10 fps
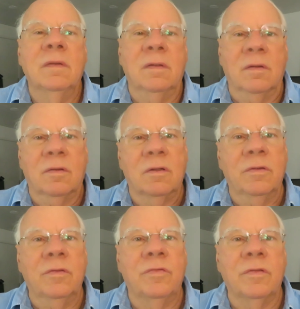It
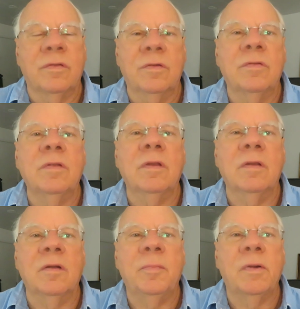includes the
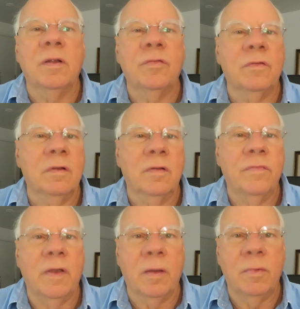13-year president
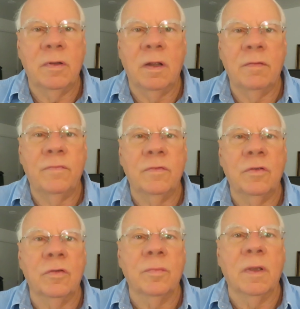of Habitat for
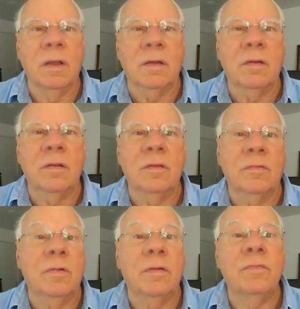Humanity,
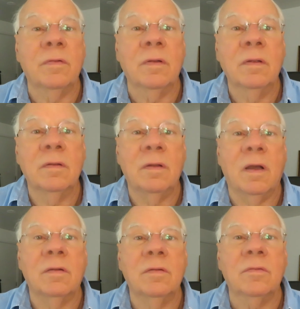the Reverend
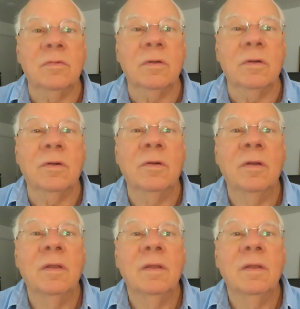Dr. Rowe.